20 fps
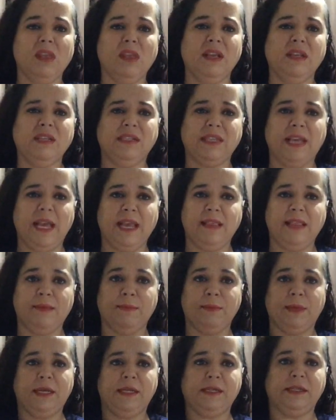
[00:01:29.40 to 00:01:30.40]
is take the
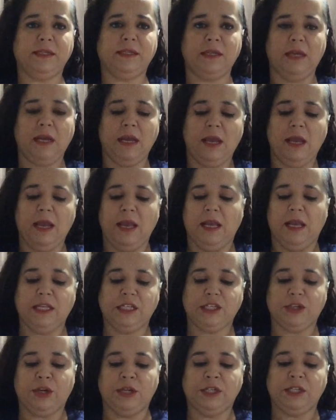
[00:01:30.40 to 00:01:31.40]
mesh and
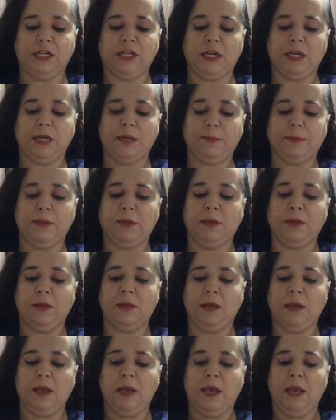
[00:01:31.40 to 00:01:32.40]
scrunch it up,
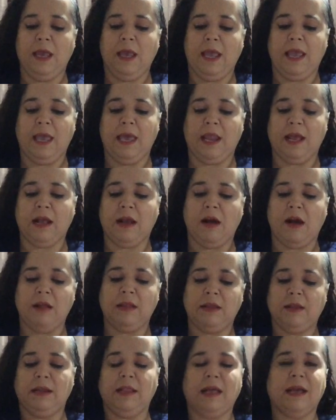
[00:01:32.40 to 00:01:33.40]
and I call
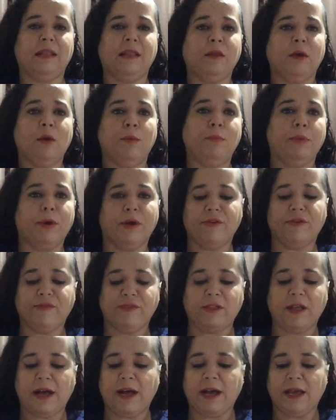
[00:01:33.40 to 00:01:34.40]
it like a little
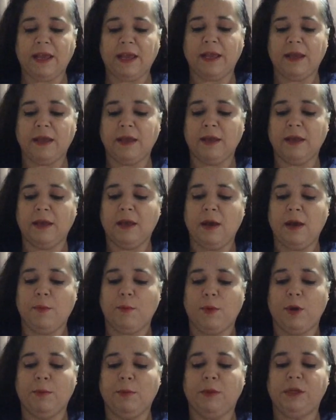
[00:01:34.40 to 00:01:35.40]
butterfly.
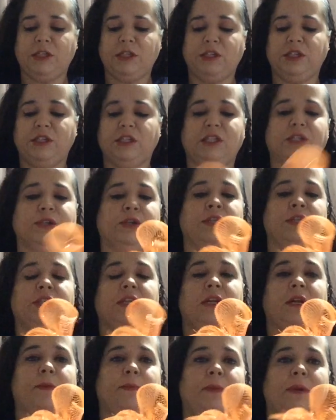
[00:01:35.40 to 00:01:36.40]
Pretty much you just scrunch
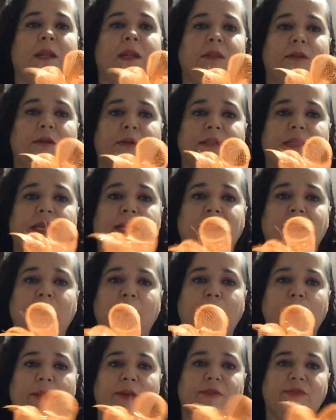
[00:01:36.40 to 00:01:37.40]
it up and it looks like a little
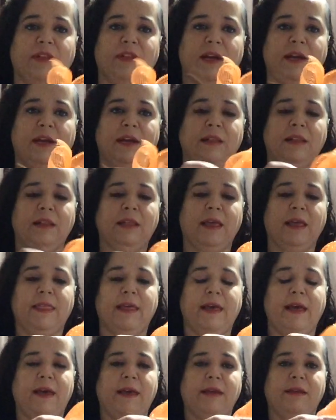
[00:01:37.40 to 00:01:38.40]
butterfly, like
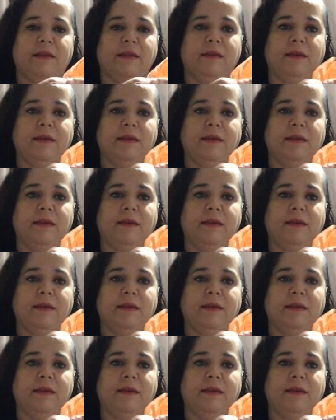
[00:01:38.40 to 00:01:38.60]
that.